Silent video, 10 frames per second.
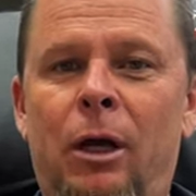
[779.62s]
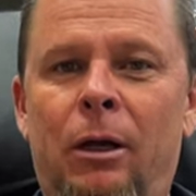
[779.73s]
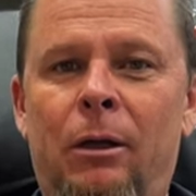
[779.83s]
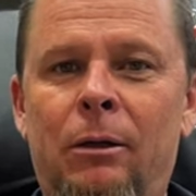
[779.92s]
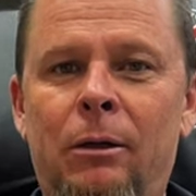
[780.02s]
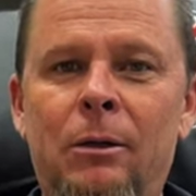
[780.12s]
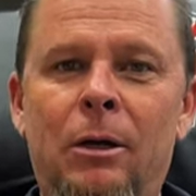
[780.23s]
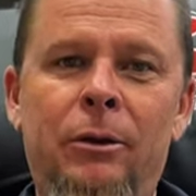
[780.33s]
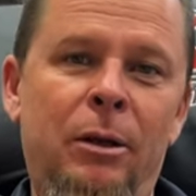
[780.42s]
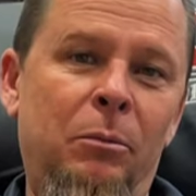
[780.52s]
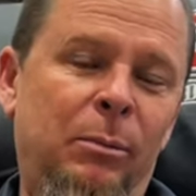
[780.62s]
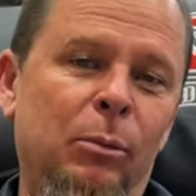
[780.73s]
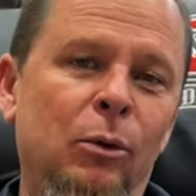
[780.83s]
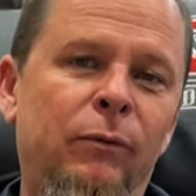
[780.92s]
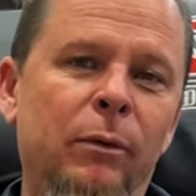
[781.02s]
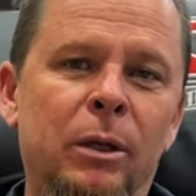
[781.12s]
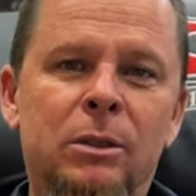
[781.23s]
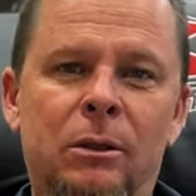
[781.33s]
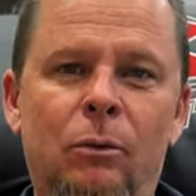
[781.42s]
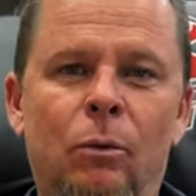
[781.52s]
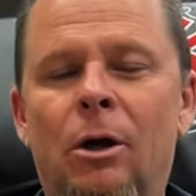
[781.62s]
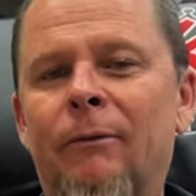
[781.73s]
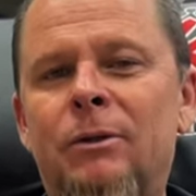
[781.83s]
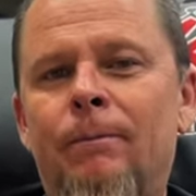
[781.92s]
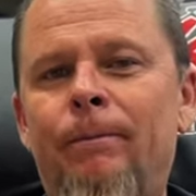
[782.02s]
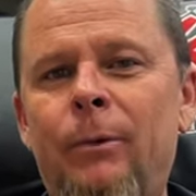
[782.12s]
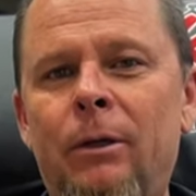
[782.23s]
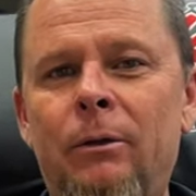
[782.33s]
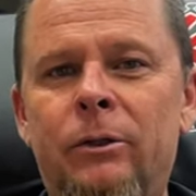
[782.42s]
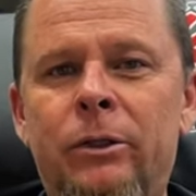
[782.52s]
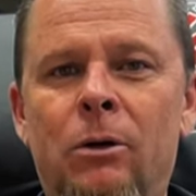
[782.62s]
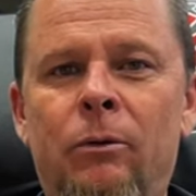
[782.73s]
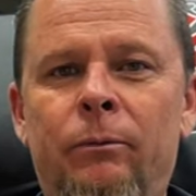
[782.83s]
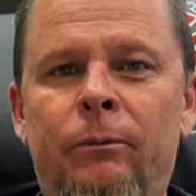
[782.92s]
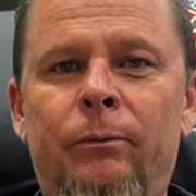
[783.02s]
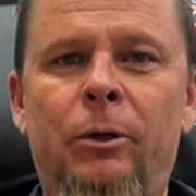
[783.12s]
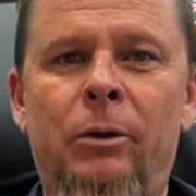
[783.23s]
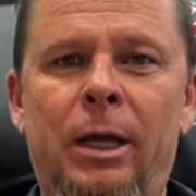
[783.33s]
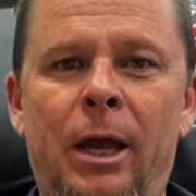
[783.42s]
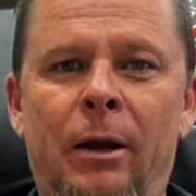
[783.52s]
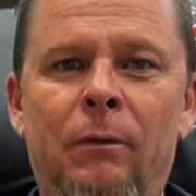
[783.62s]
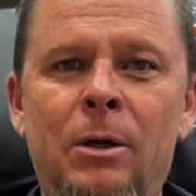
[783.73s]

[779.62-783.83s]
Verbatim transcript: at it, and then maybe move them into the one-offs. And so, you know, again,